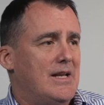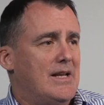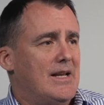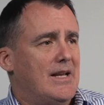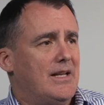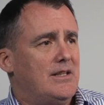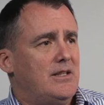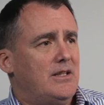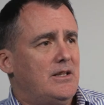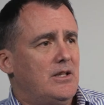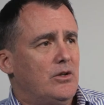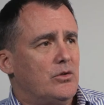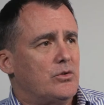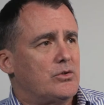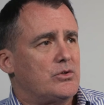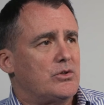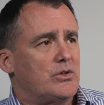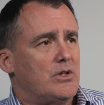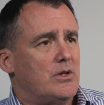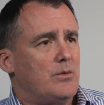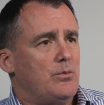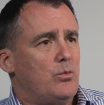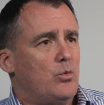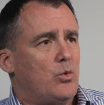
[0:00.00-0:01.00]
And then there are
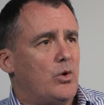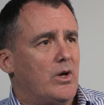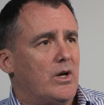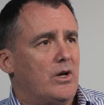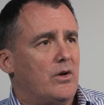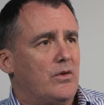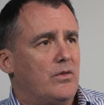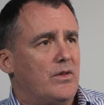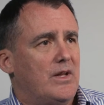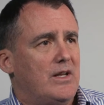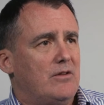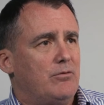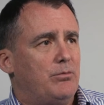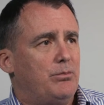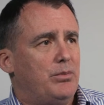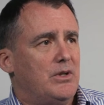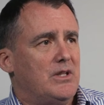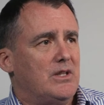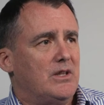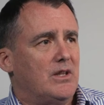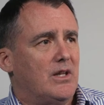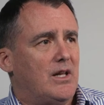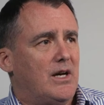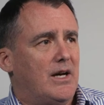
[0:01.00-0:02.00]
some where they've
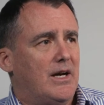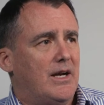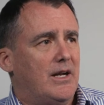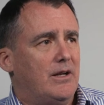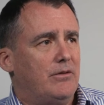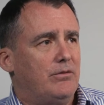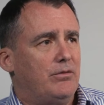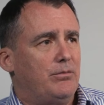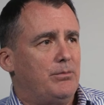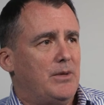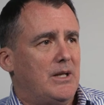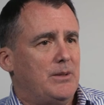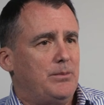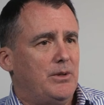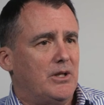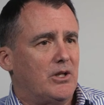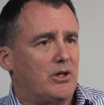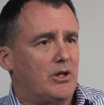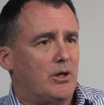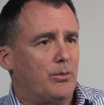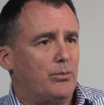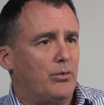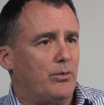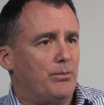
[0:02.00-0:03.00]
been live maybe a
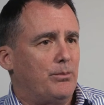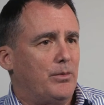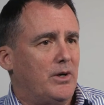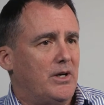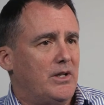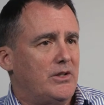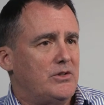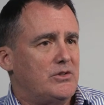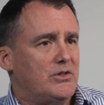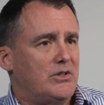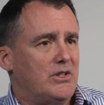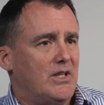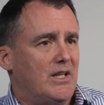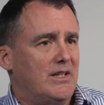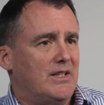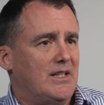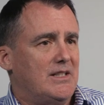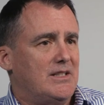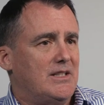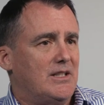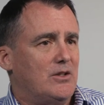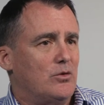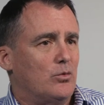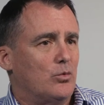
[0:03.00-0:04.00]
couple months and they
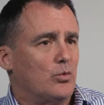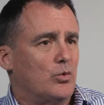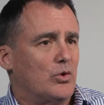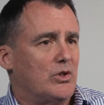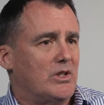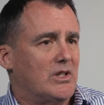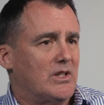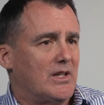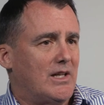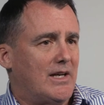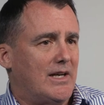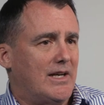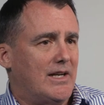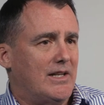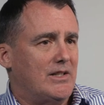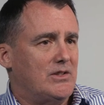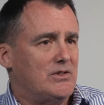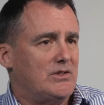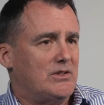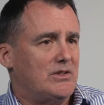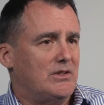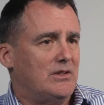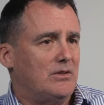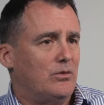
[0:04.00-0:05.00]
didn't
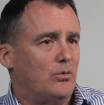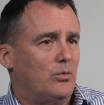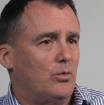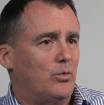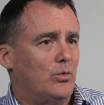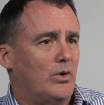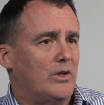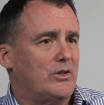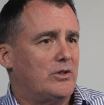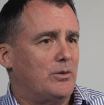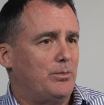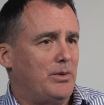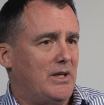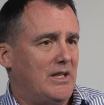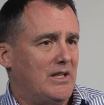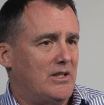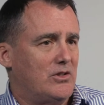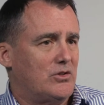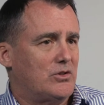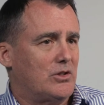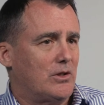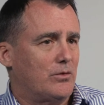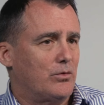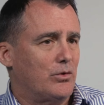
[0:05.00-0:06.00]
realize what the pain and
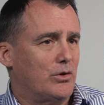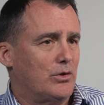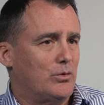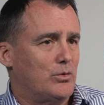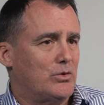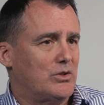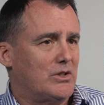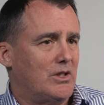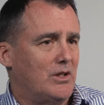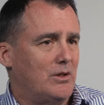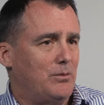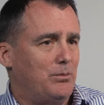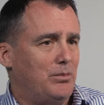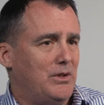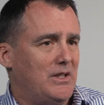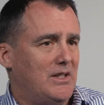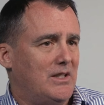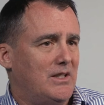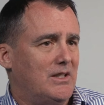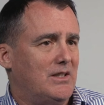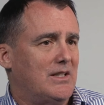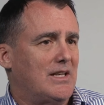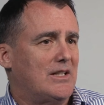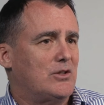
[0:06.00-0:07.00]
suffering was going to
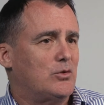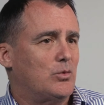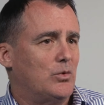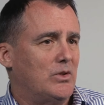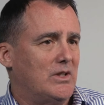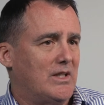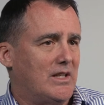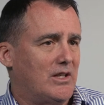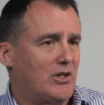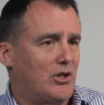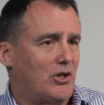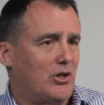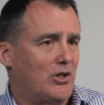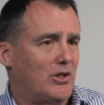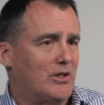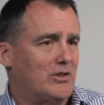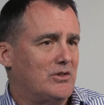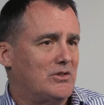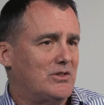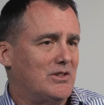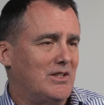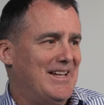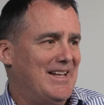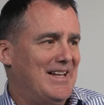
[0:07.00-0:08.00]
be, and that's when they call
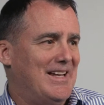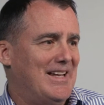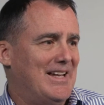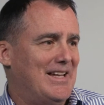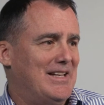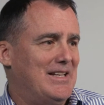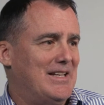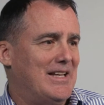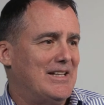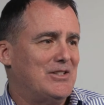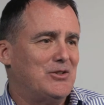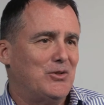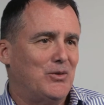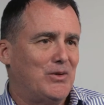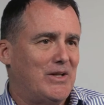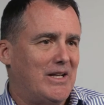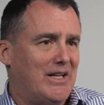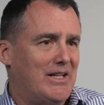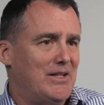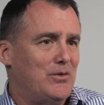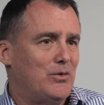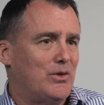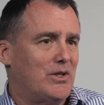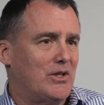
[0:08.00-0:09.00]
us. And that's
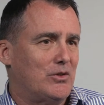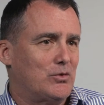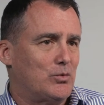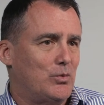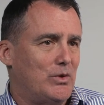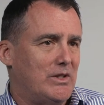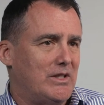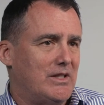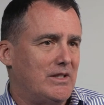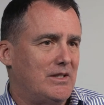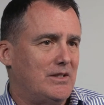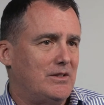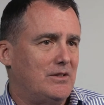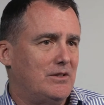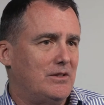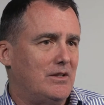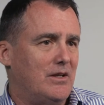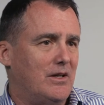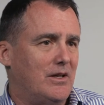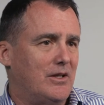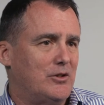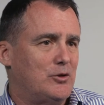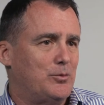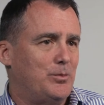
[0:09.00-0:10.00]
okay, because we can
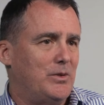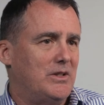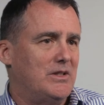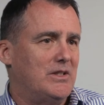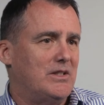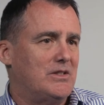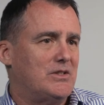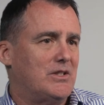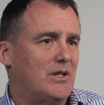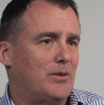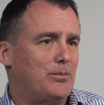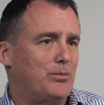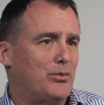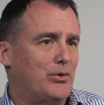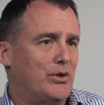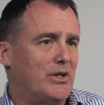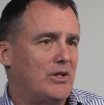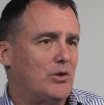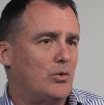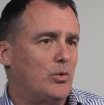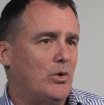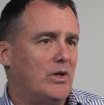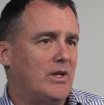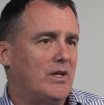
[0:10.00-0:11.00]
spin this up pretty
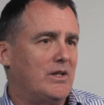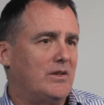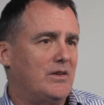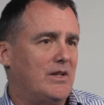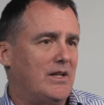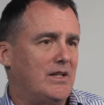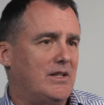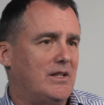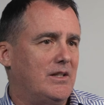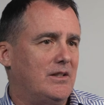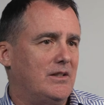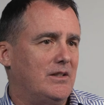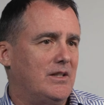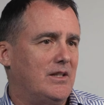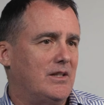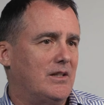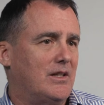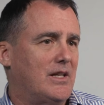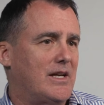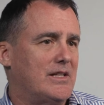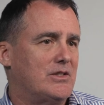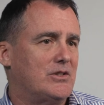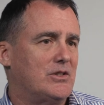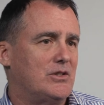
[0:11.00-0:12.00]
quick. They can get
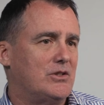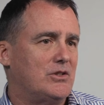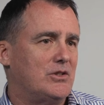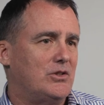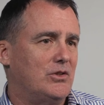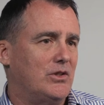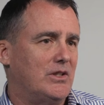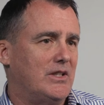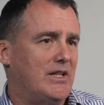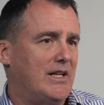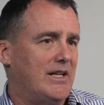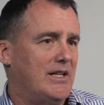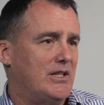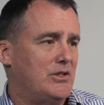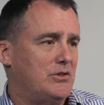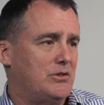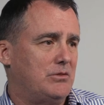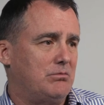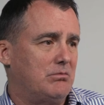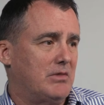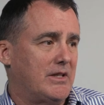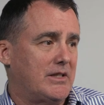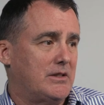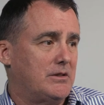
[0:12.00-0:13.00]
licensed to Engage
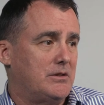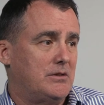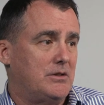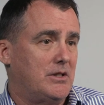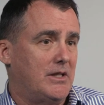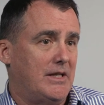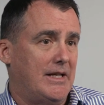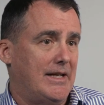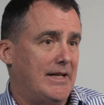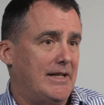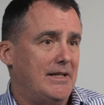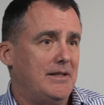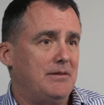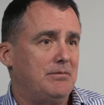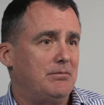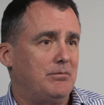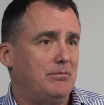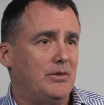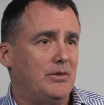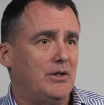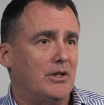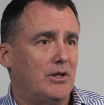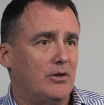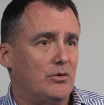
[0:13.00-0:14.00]
like today.
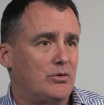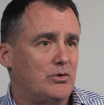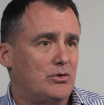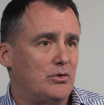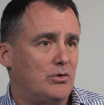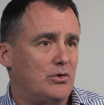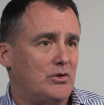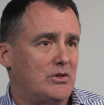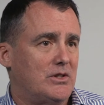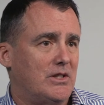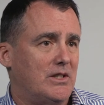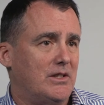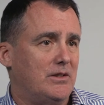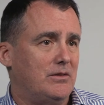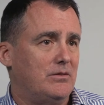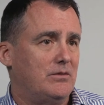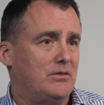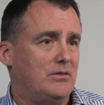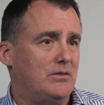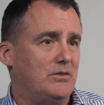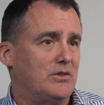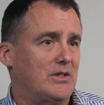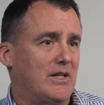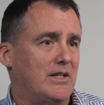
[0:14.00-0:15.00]
As soon as they
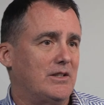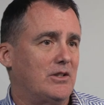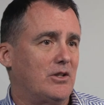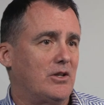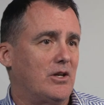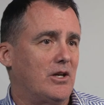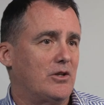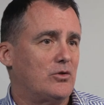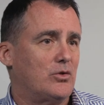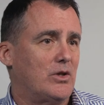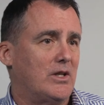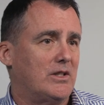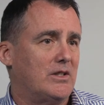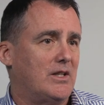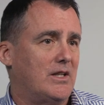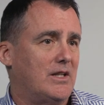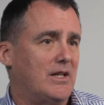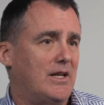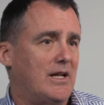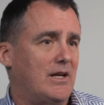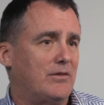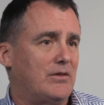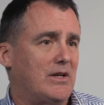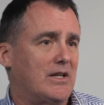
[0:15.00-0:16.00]
sign the contract, they can
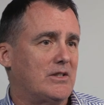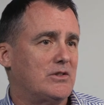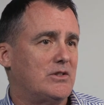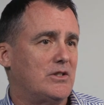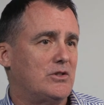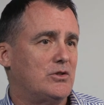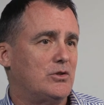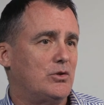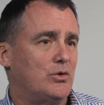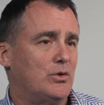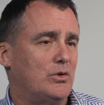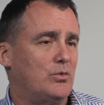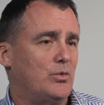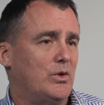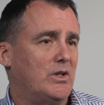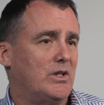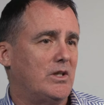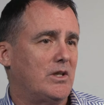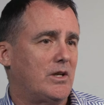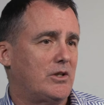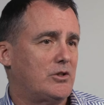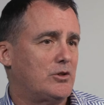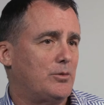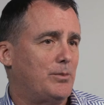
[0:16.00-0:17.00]
have access to it, and we can
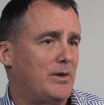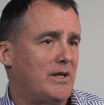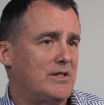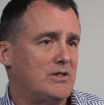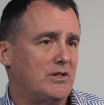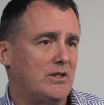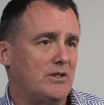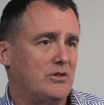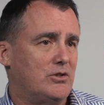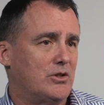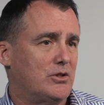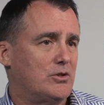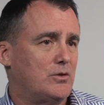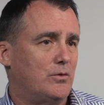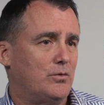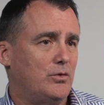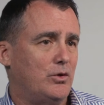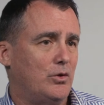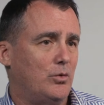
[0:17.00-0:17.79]
customize it in just a few